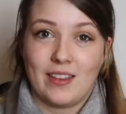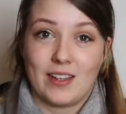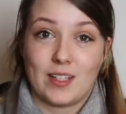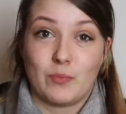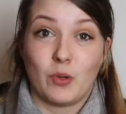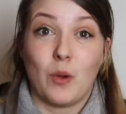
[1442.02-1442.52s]

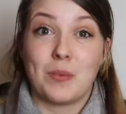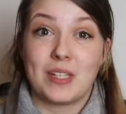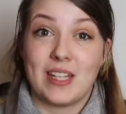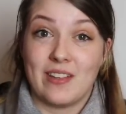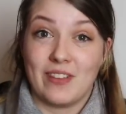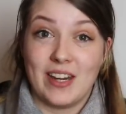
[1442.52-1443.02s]
that's
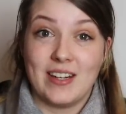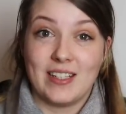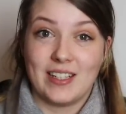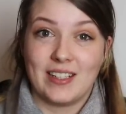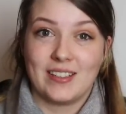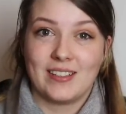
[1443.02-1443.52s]
property of
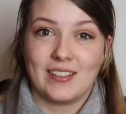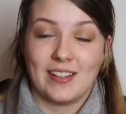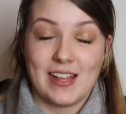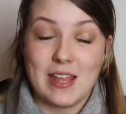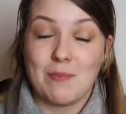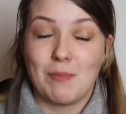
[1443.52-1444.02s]
India,
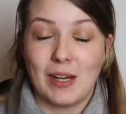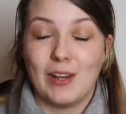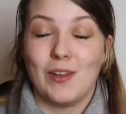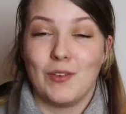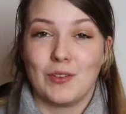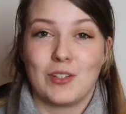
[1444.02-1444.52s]
like, it
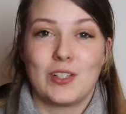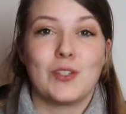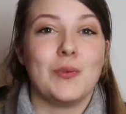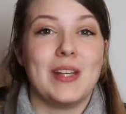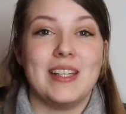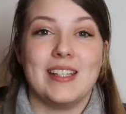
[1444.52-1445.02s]
belongs
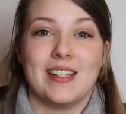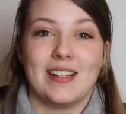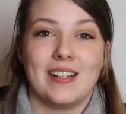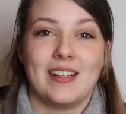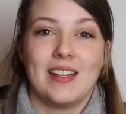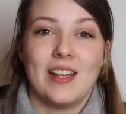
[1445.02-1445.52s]
to
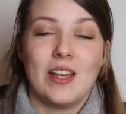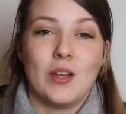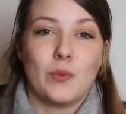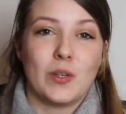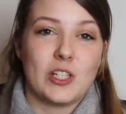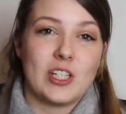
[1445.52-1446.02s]
India.
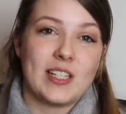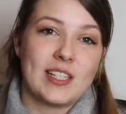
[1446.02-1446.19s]
When she